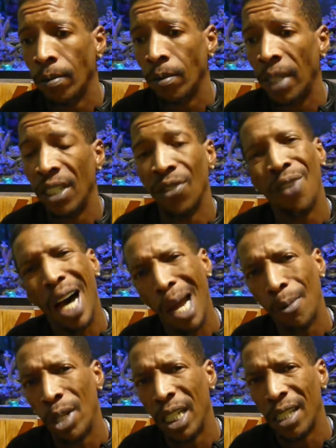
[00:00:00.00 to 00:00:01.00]
as
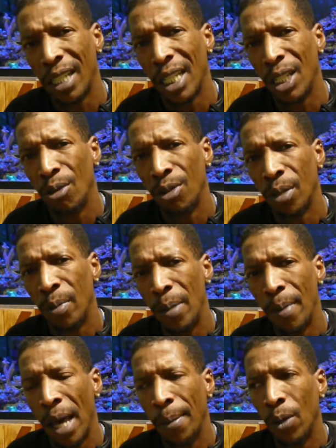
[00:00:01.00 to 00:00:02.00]
vibrant as they used to be
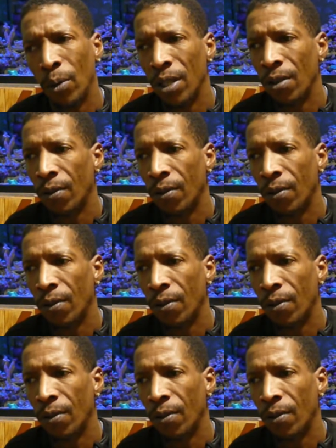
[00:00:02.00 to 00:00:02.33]
maybe when you